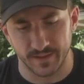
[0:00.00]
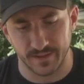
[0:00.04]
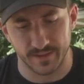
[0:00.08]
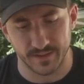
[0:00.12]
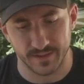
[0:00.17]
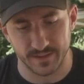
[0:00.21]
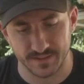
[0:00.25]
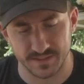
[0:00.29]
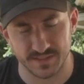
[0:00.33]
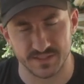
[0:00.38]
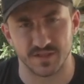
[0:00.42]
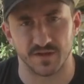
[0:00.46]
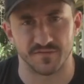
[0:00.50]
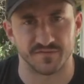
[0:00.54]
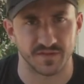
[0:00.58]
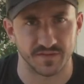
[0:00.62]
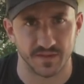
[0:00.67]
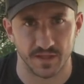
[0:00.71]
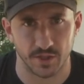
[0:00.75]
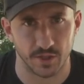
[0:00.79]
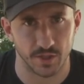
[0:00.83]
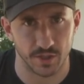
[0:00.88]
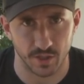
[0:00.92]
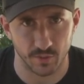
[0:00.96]
uh, stuff that
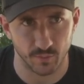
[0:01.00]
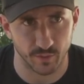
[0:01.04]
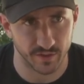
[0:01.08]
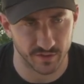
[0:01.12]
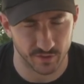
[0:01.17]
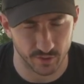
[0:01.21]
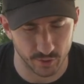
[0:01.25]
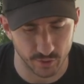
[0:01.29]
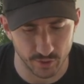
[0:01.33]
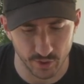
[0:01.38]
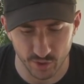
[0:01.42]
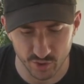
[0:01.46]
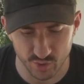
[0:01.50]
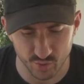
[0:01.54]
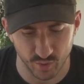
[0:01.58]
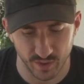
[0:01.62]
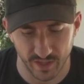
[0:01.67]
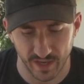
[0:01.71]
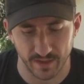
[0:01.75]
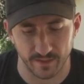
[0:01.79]
they cook it with or who knows what.